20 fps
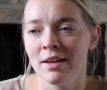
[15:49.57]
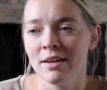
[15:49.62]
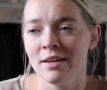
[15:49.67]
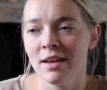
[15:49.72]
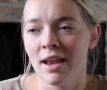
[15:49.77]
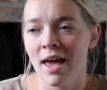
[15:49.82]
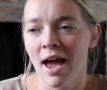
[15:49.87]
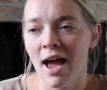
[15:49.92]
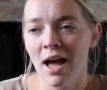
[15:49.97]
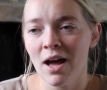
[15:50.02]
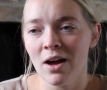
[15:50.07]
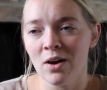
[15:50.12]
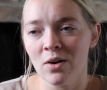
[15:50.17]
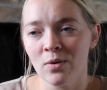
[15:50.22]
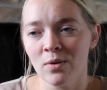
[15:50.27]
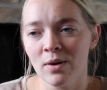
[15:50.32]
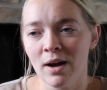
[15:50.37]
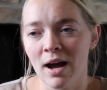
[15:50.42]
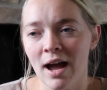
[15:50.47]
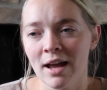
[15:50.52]

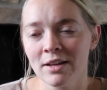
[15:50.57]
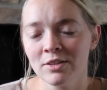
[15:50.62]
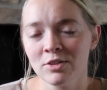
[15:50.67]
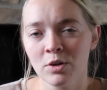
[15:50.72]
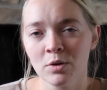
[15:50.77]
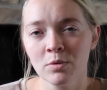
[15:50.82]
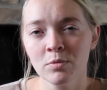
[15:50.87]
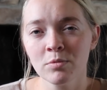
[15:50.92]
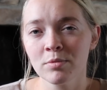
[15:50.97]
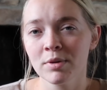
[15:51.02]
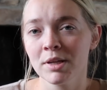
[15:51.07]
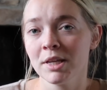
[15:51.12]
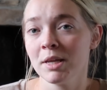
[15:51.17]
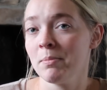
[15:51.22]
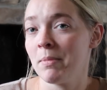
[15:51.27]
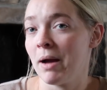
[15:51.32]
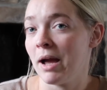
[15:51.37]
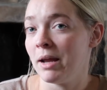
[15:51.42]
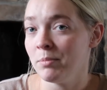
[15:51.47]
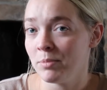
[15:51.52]
Now I don't really
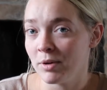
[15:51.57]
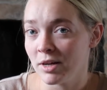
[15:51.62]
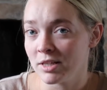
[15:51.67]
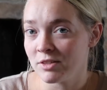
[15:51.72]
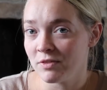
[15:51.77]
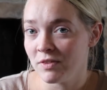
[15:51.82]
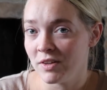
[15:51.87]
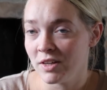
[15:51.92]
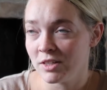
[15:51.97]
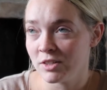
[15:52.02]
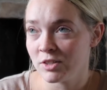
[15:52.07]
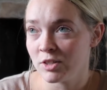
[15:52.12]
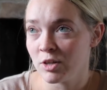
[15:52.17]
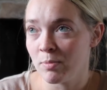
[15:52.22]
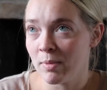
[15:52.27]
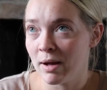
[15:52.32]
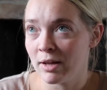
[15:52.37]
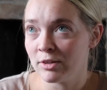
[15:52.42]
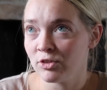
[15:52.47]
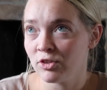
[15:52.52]
mind breastfeeding
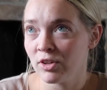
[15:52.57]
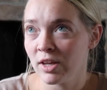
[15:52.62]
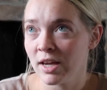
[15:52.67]
so much.